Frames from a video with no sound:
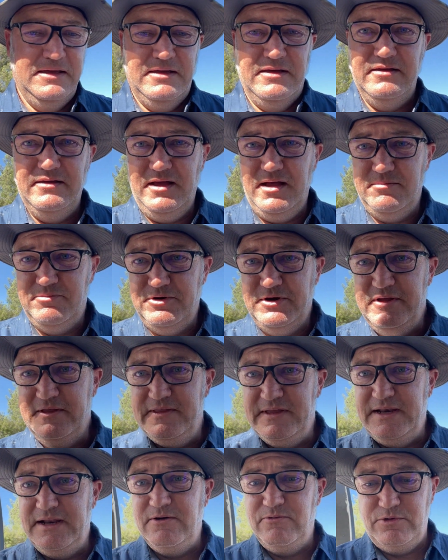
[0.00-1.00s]
Y'all breathe
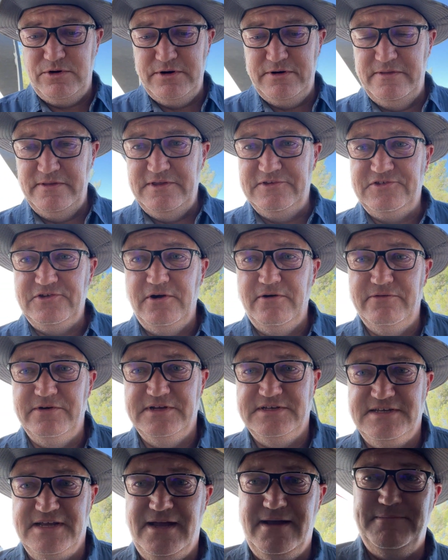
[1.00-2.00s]
any word of this over to
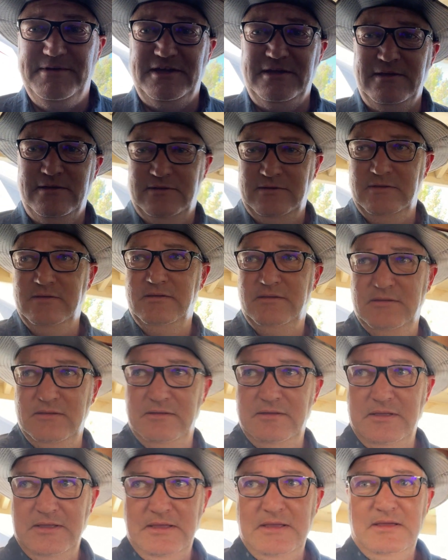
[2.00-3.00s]
Tommy.
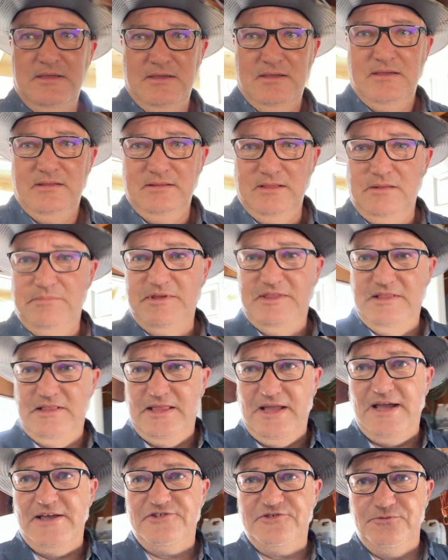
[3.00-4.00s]
That'll be the
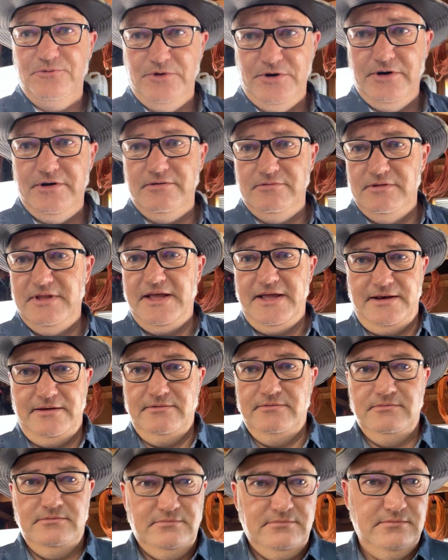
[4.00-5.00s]
last word that
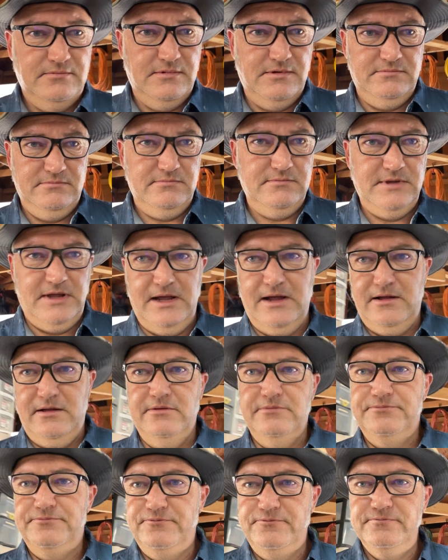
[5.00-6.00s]

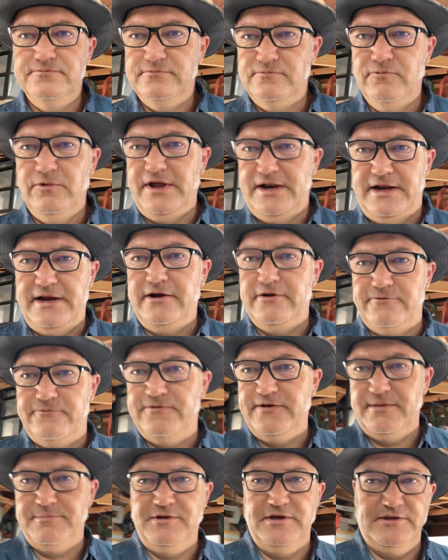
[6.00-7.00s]
I'll want to hear
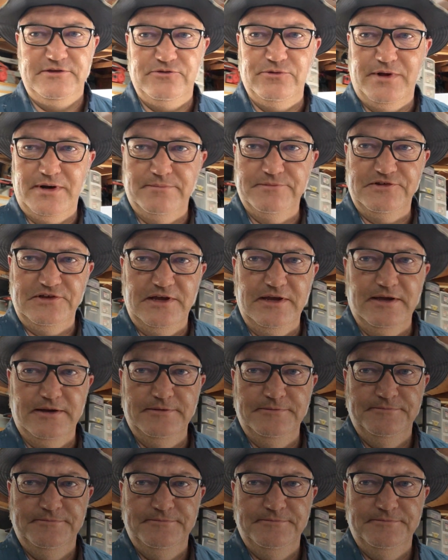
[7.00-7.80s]
from you, is what I'm saying.